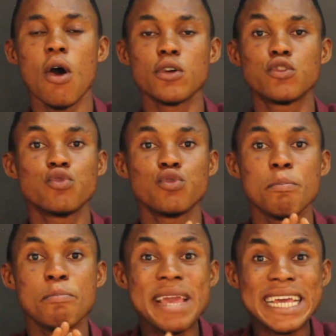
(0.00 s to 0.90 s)
or
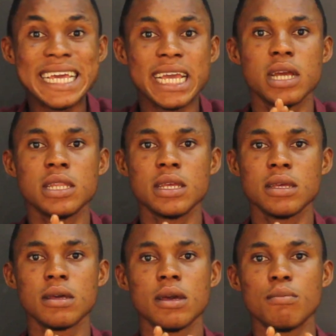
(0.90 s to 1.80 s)
to make
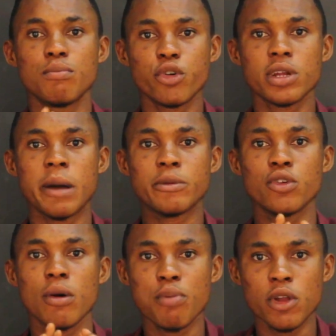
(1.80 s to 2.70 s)
any
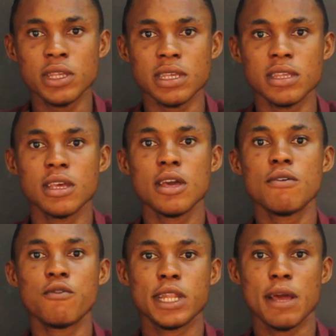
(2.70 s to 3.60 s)
programs or policies
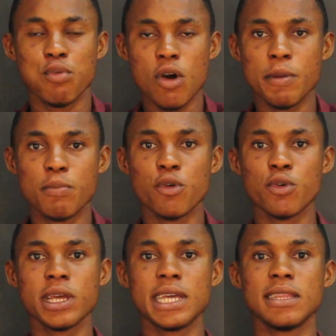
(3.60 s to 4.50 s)
for the poor
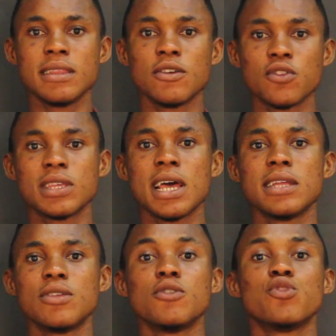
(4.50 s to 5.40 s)
people in the
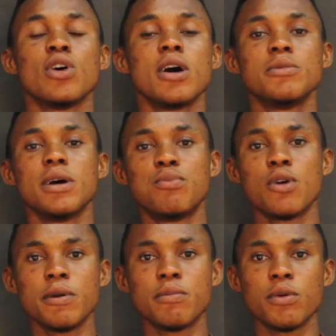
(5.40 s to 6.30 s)
society or to help the
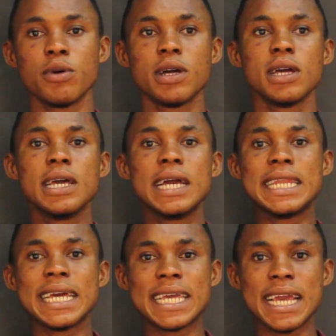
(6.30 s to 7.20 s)
poor people.
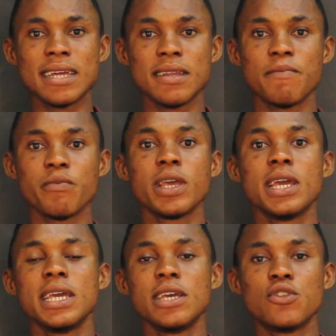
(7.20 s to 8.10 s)
And again,
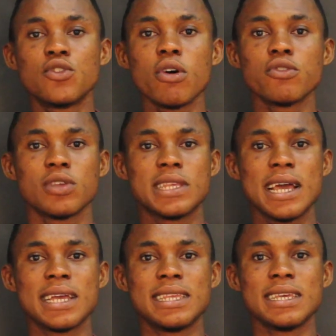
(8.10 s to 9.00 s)
he saw
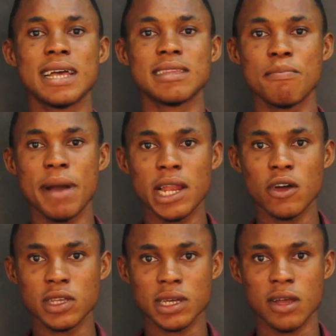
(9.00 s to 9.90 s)
society as a
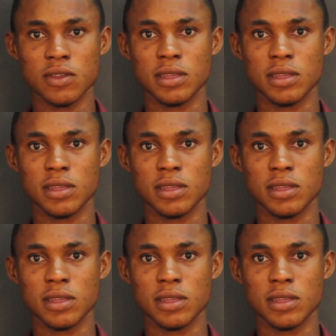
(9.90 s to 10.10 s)
biological